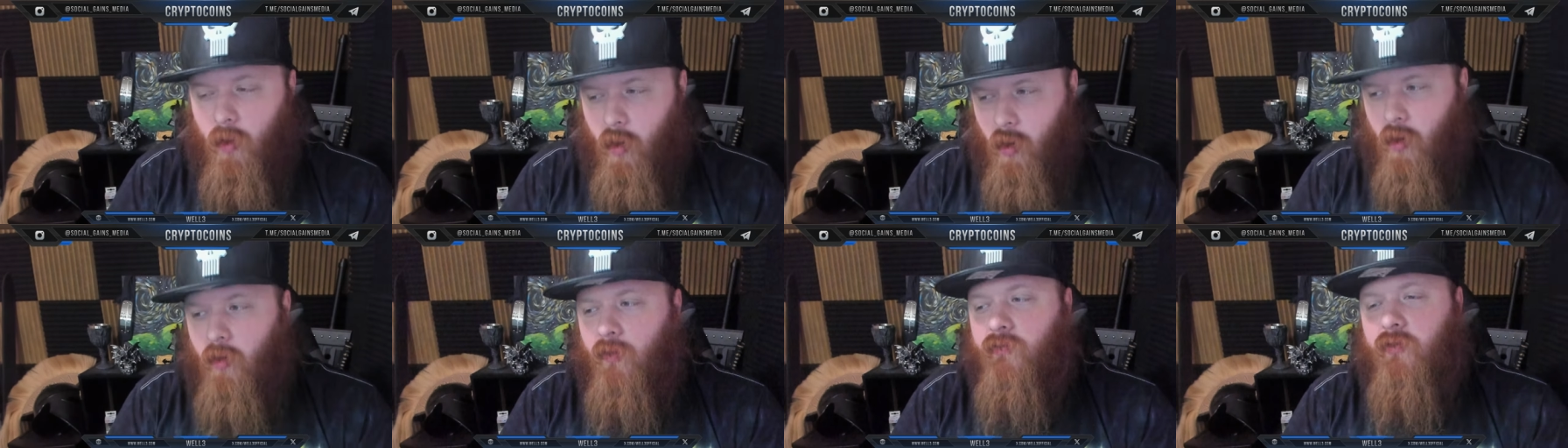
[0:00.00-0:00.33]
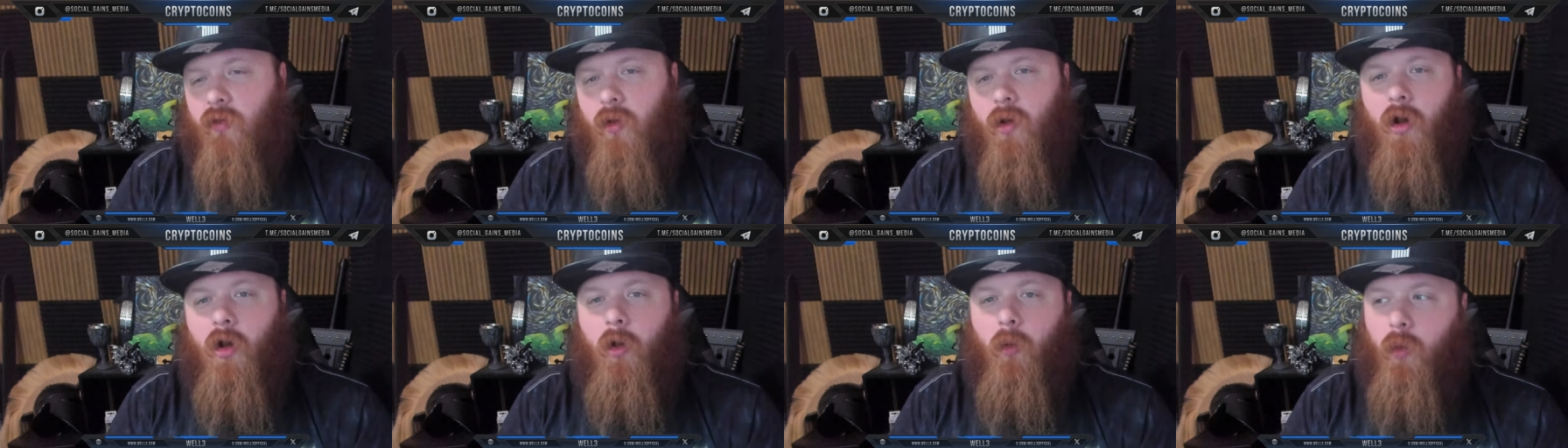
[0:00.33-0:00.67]

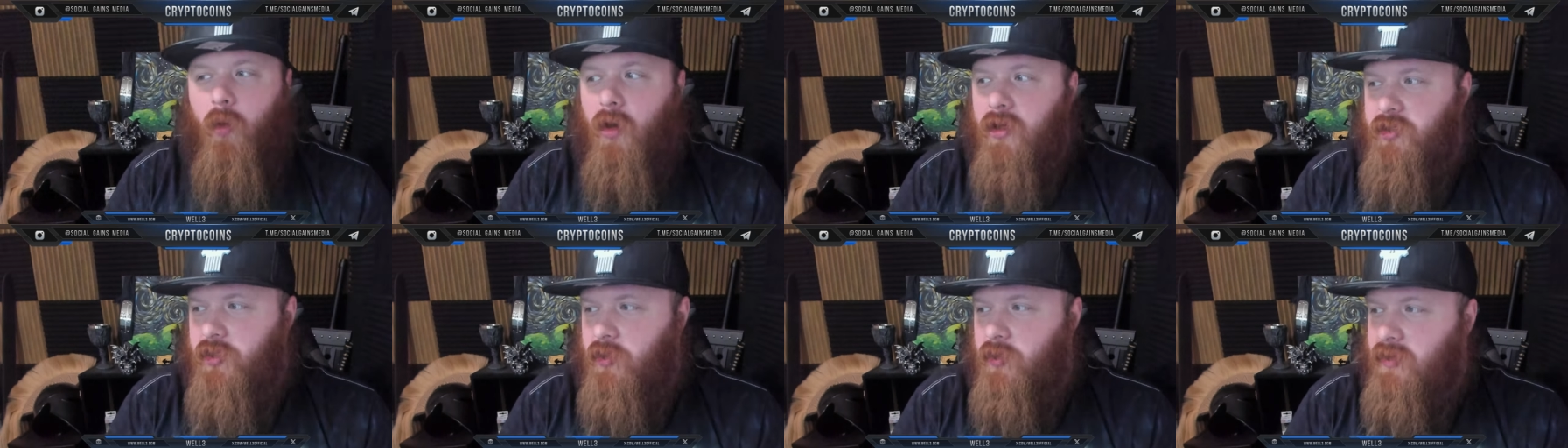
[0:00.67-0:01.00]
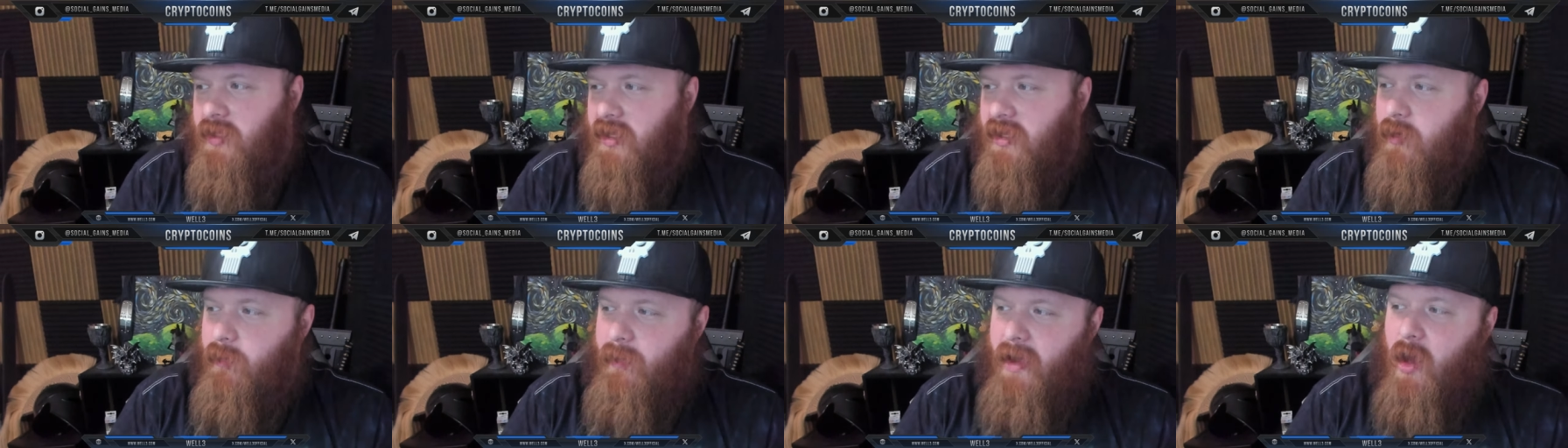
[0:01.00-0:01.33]
overall what you
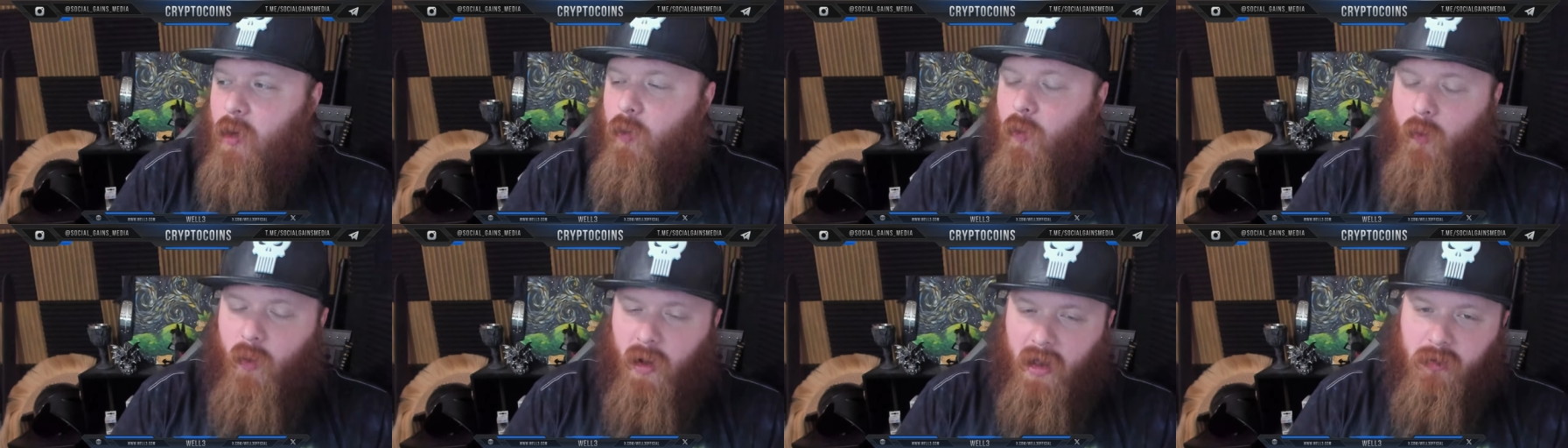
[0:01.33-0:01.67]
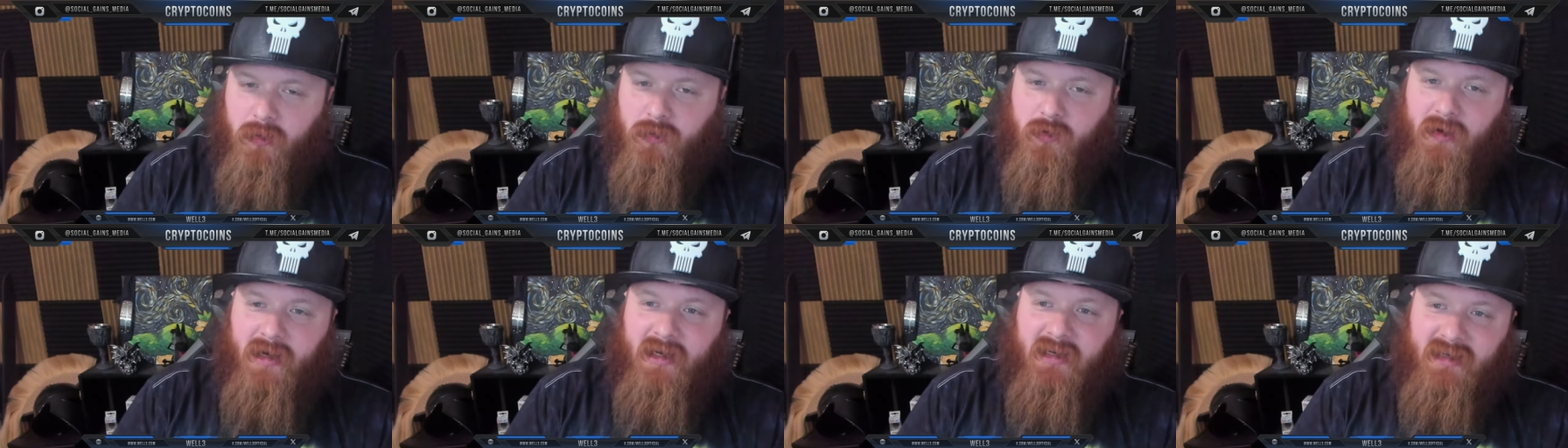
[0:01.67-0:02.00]
think about Well
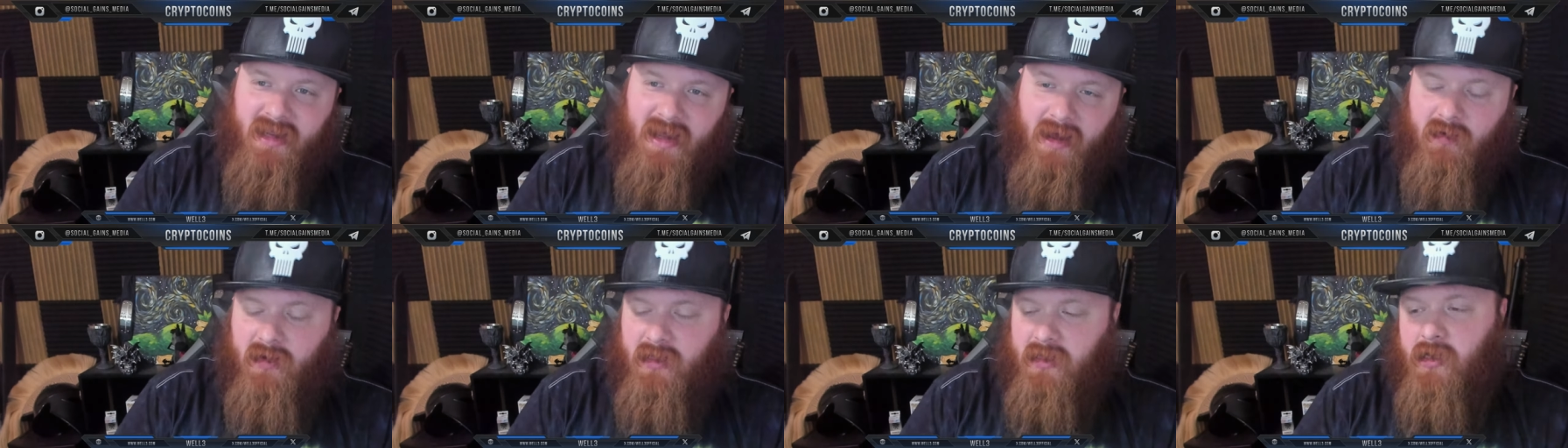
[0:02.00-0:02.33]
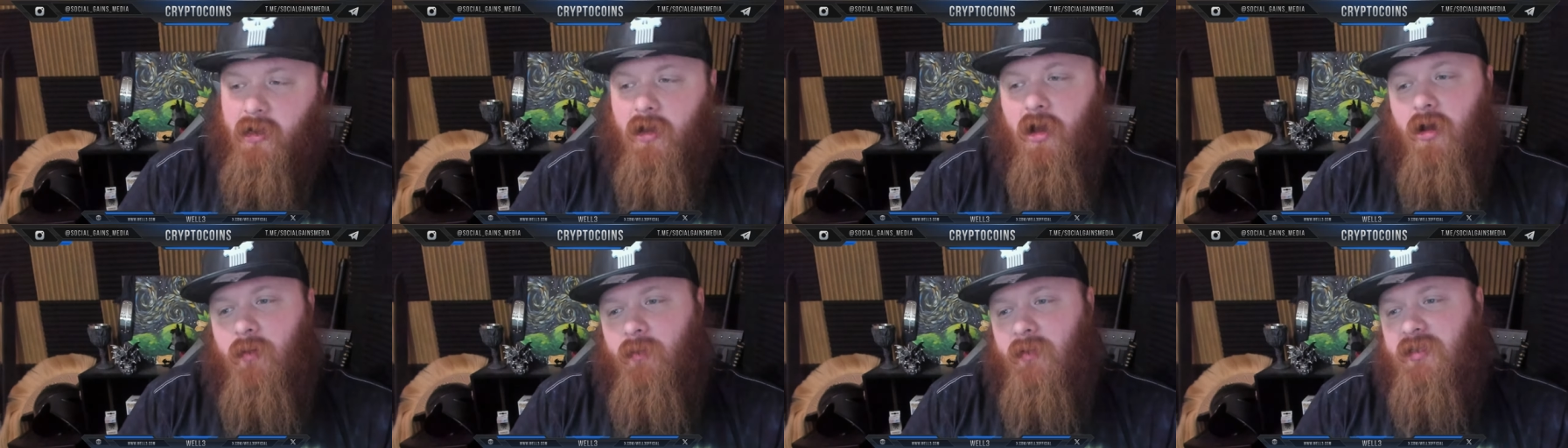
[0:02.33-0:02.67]
3 down in
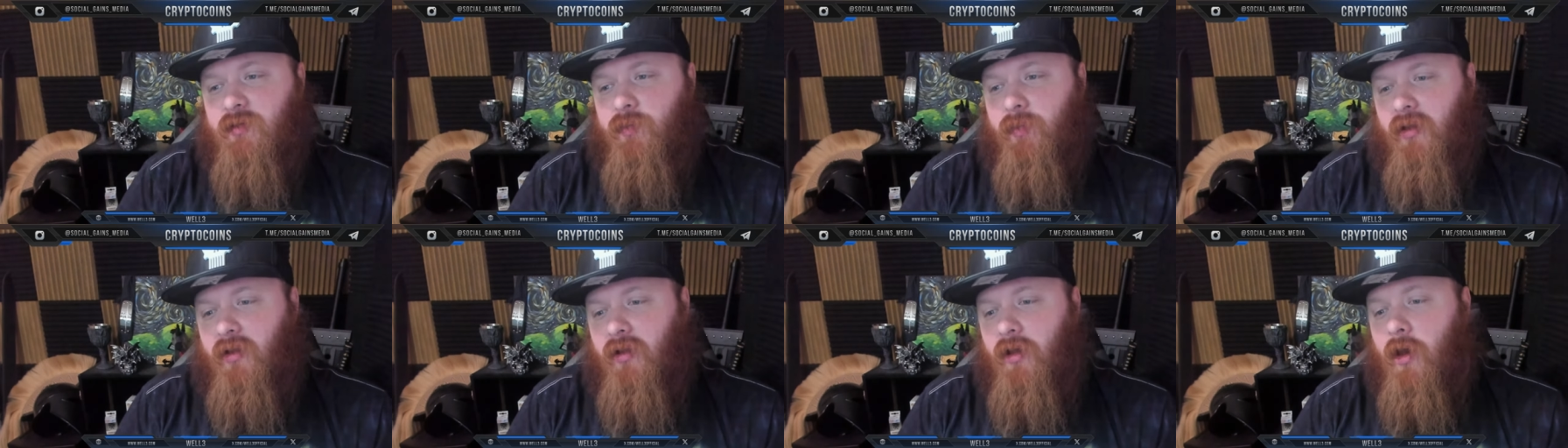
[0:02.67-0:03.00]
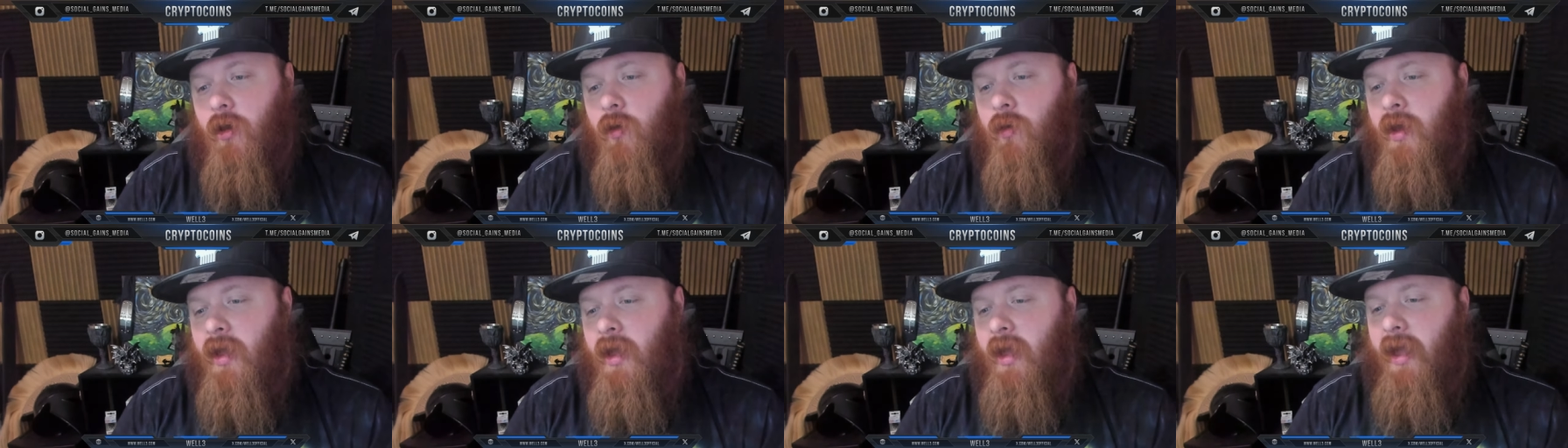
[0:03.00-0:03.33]
the comments
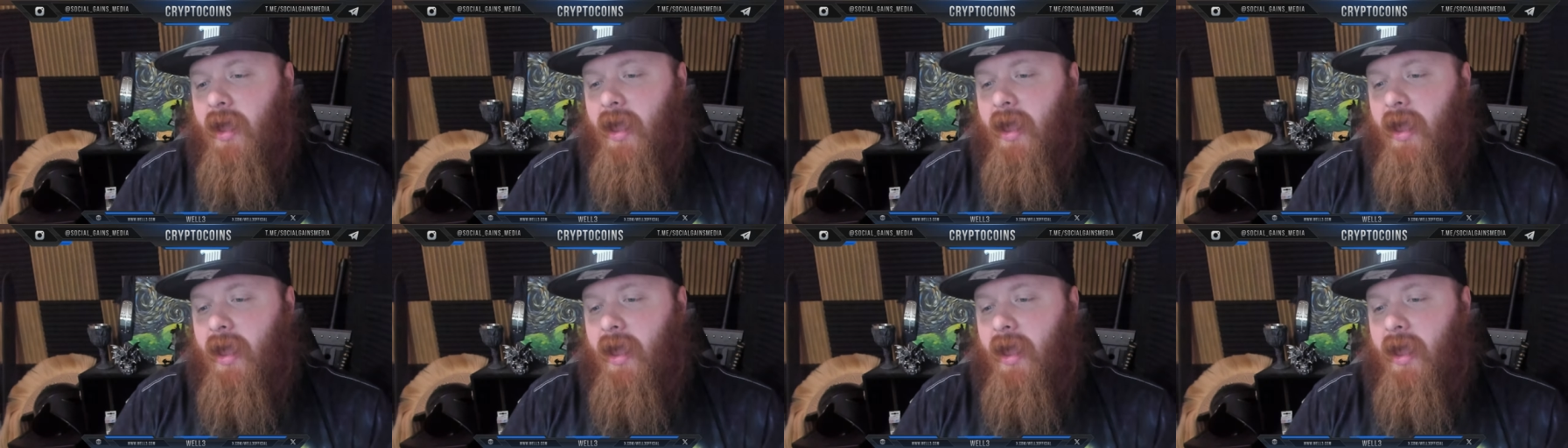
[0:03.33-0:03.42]
below,